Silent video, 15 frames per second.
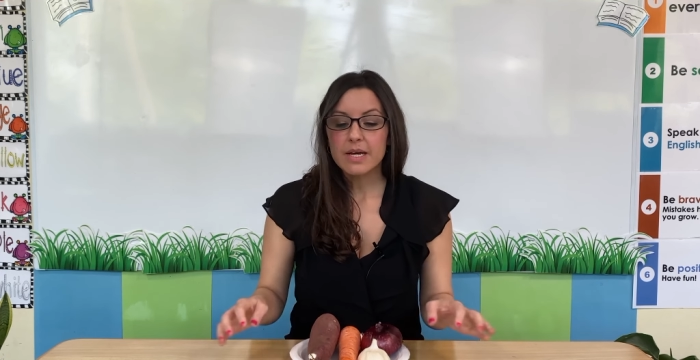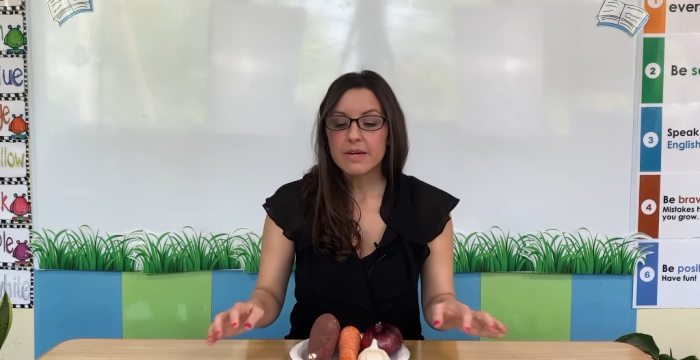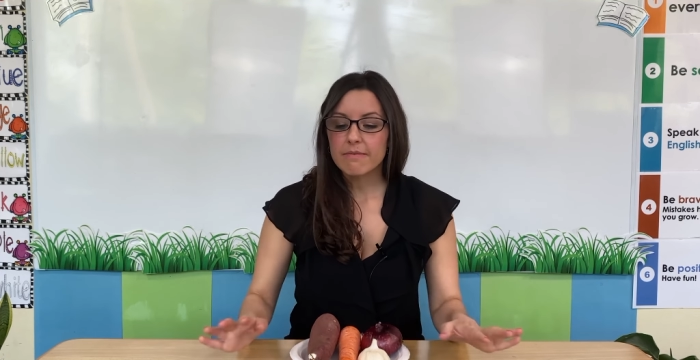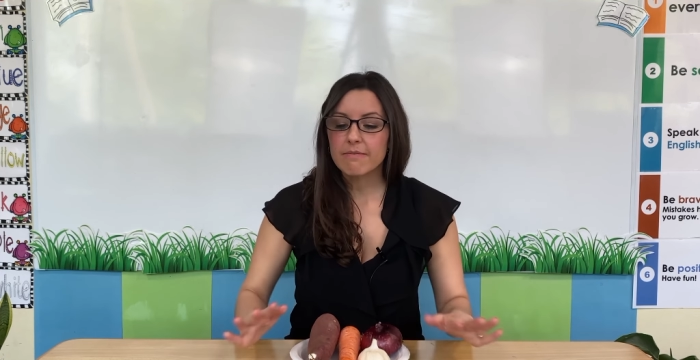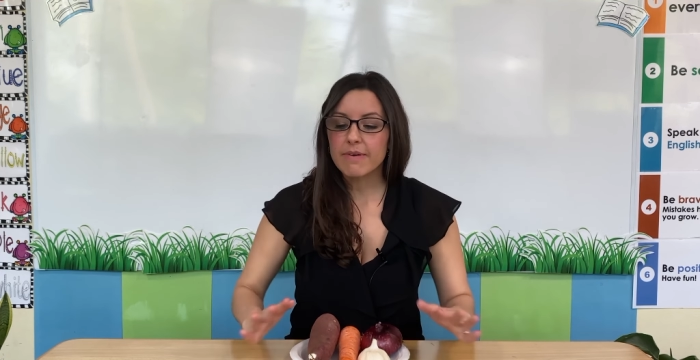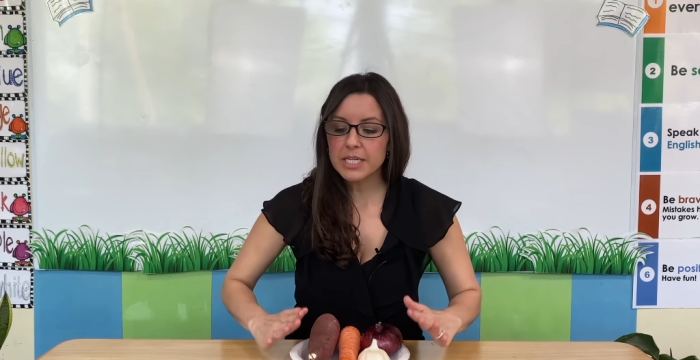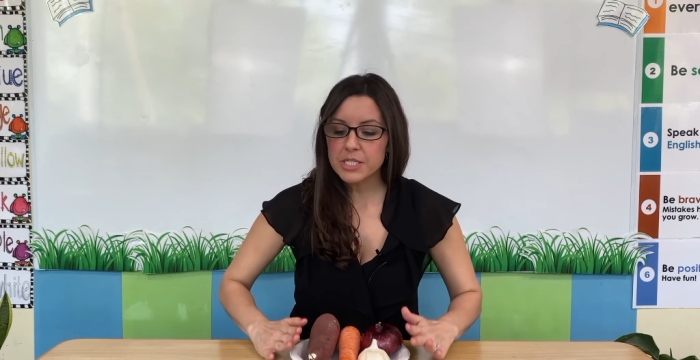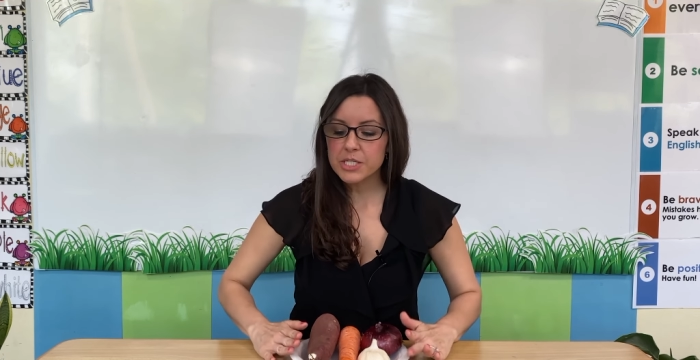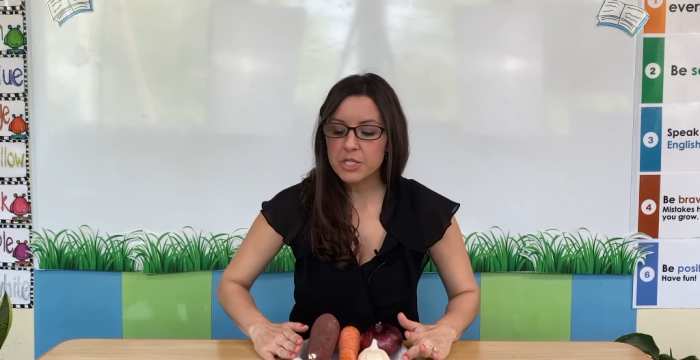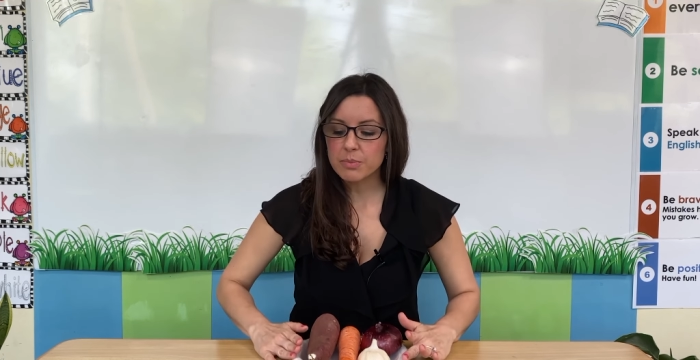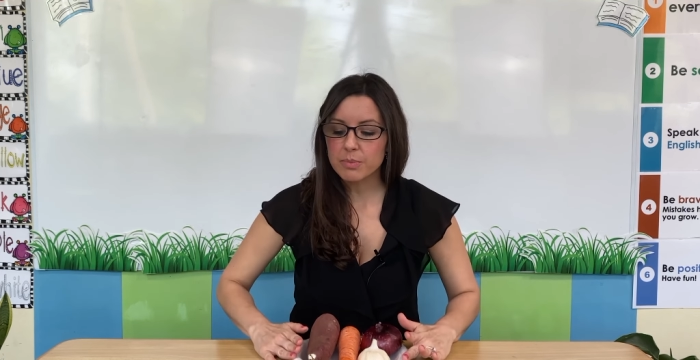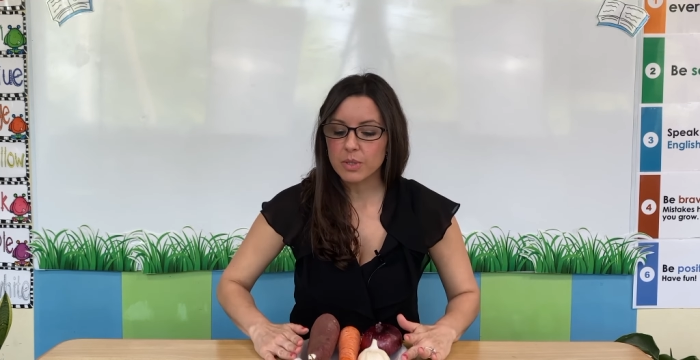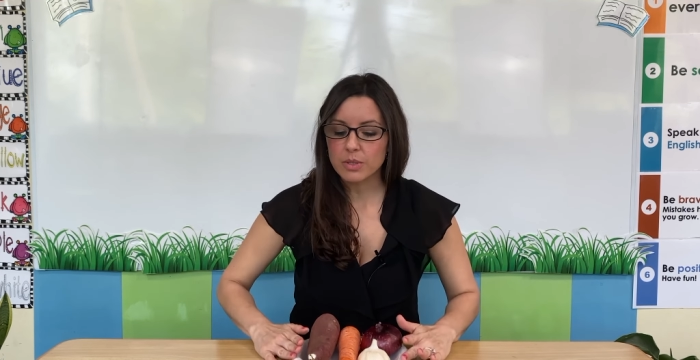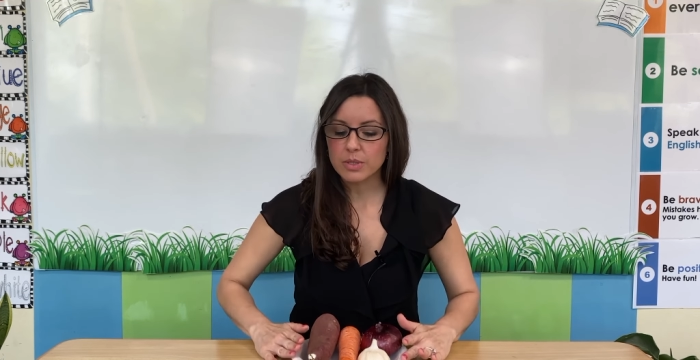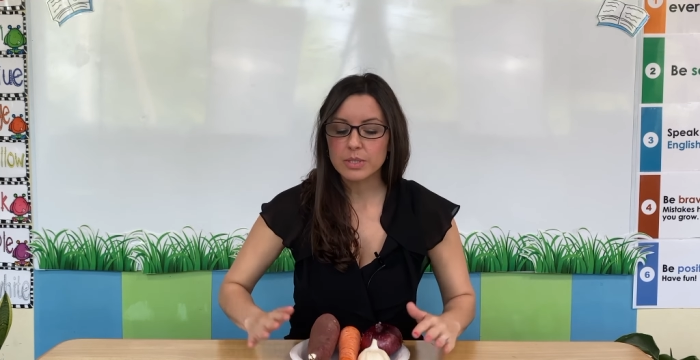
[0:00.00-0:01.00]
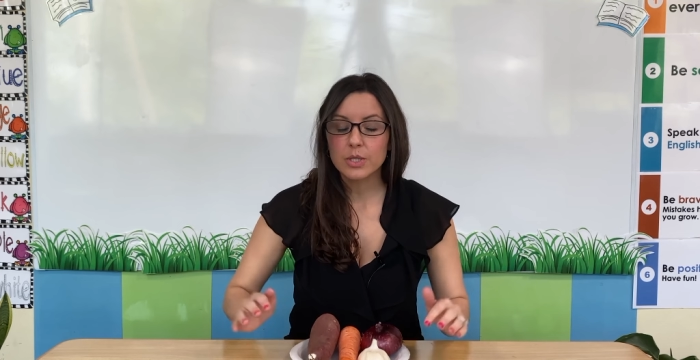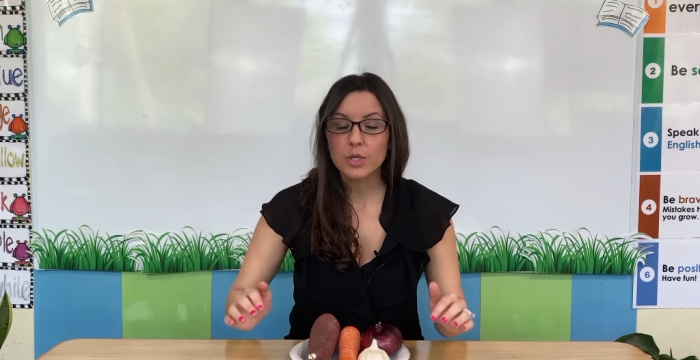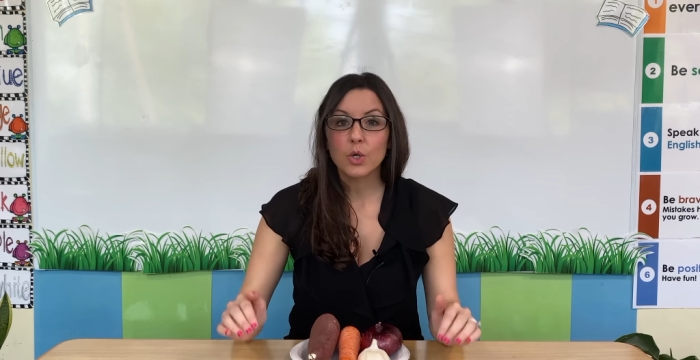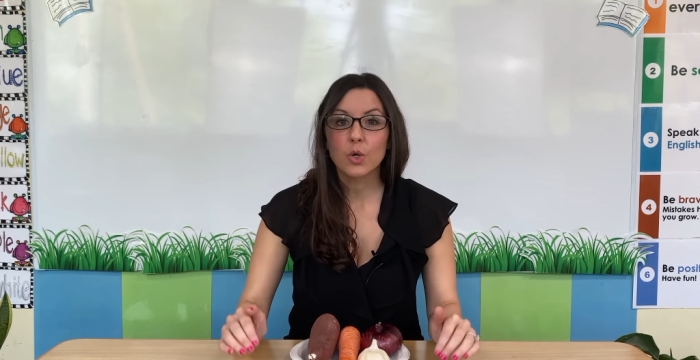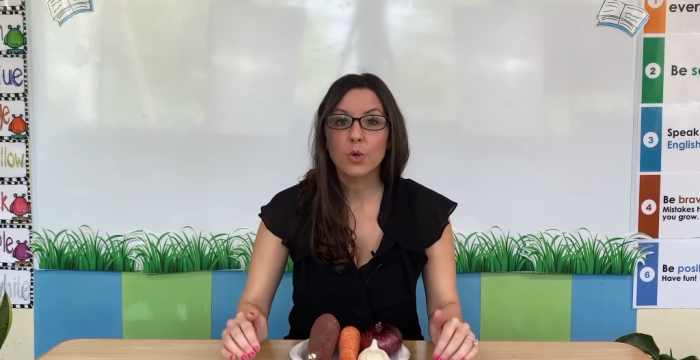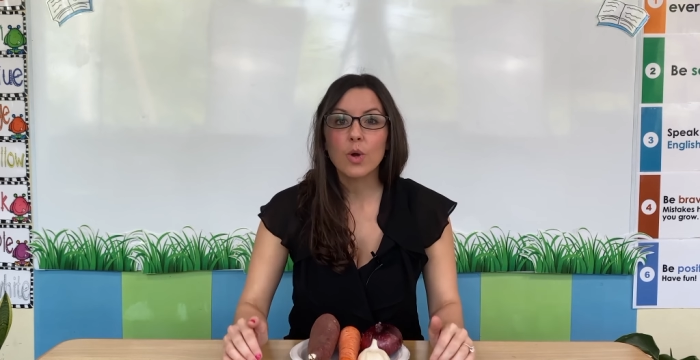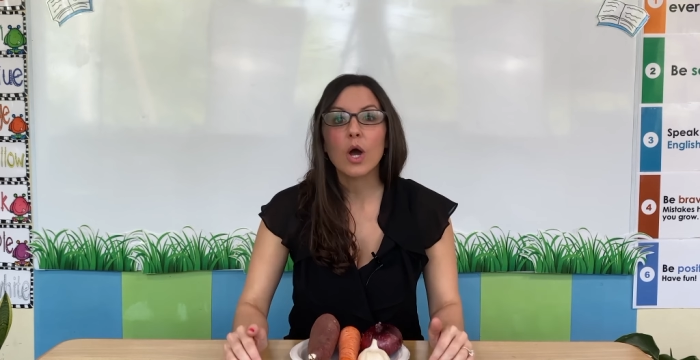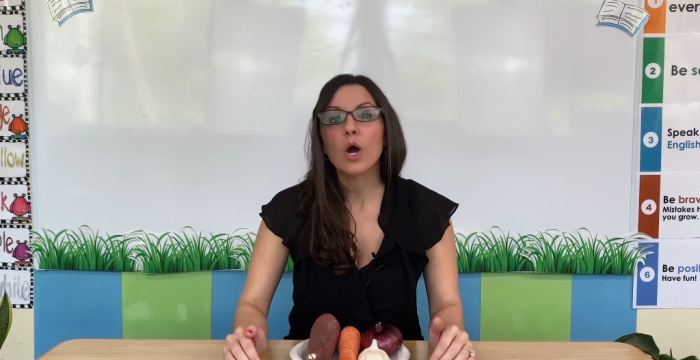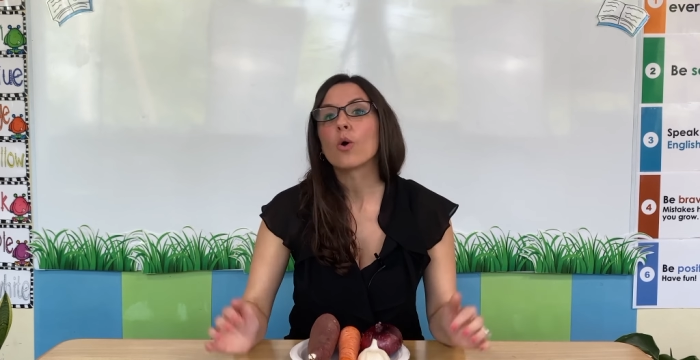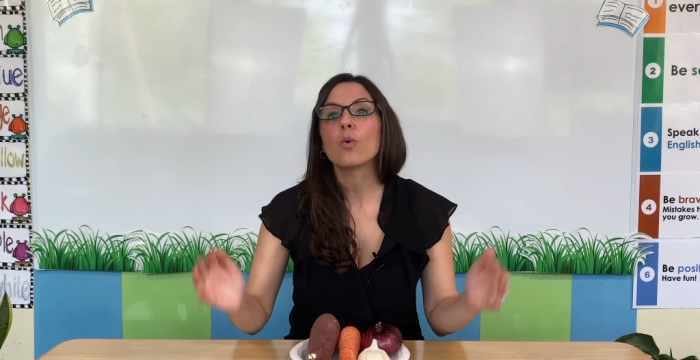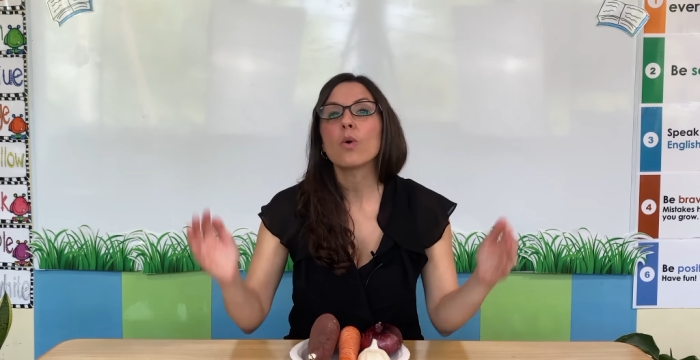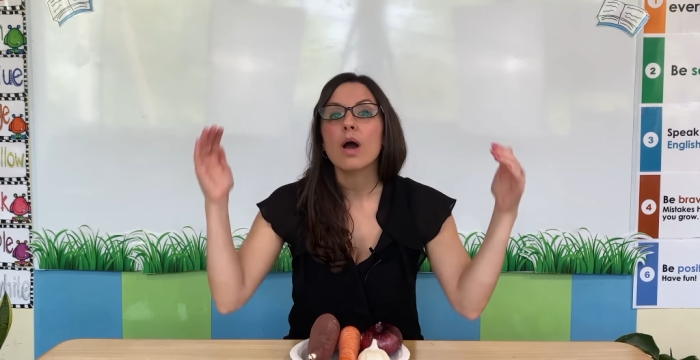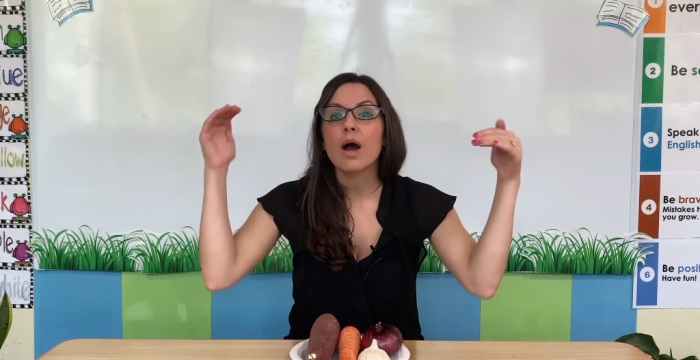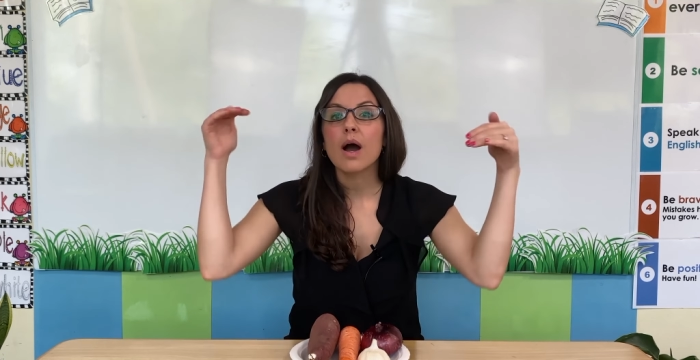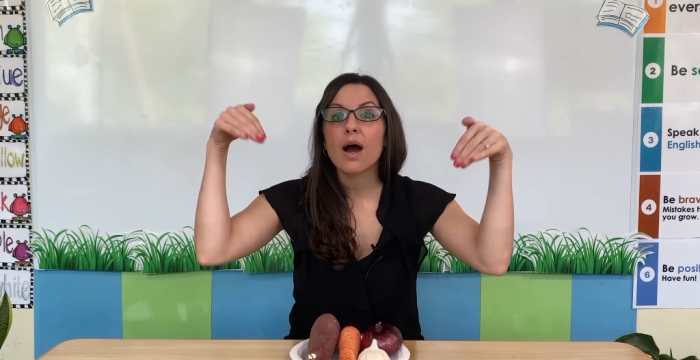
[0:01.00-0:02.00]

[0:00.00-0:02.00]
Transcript: Vegetables grow